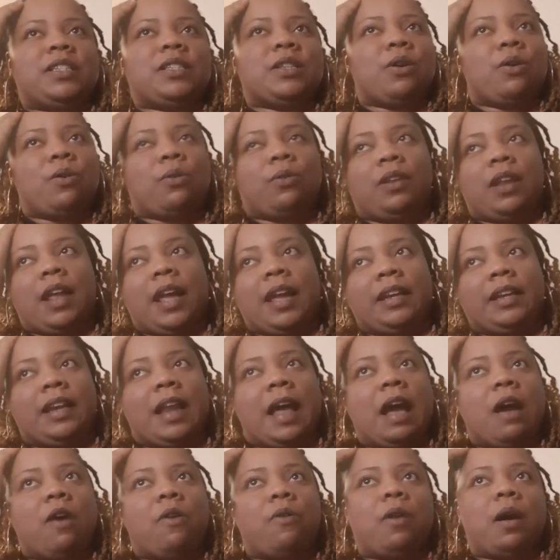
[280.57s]
So like
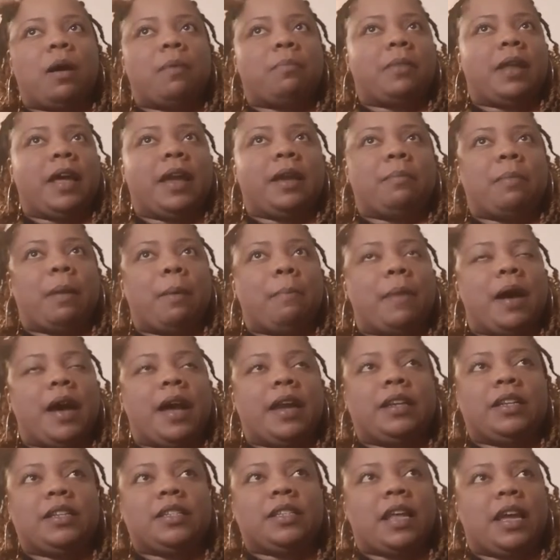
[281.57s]
now I'm like, my
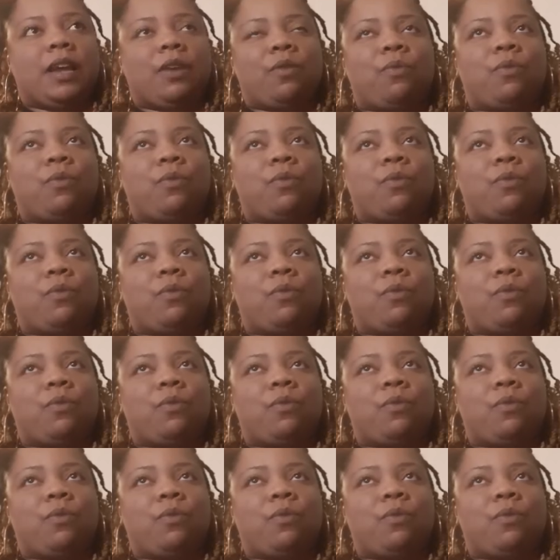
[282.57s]
mind is like